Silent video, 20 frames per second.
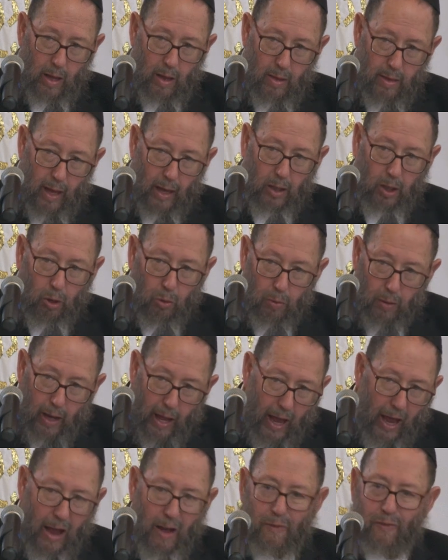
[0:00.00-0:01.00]
that you would
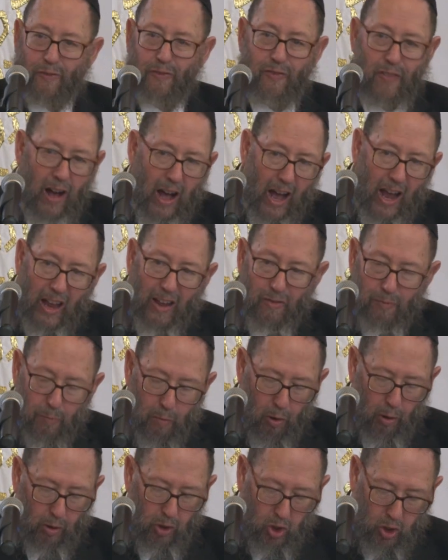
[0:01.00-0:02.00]
have 5
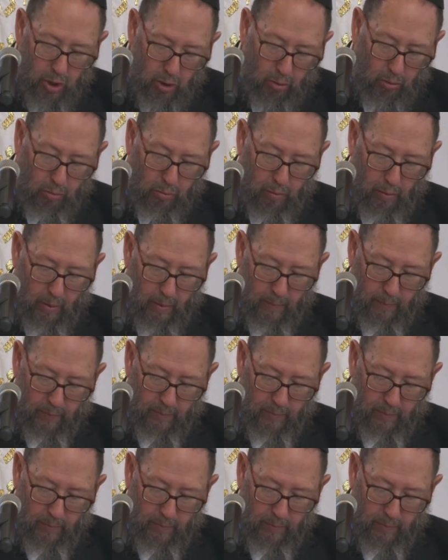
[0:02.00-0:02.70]
more children,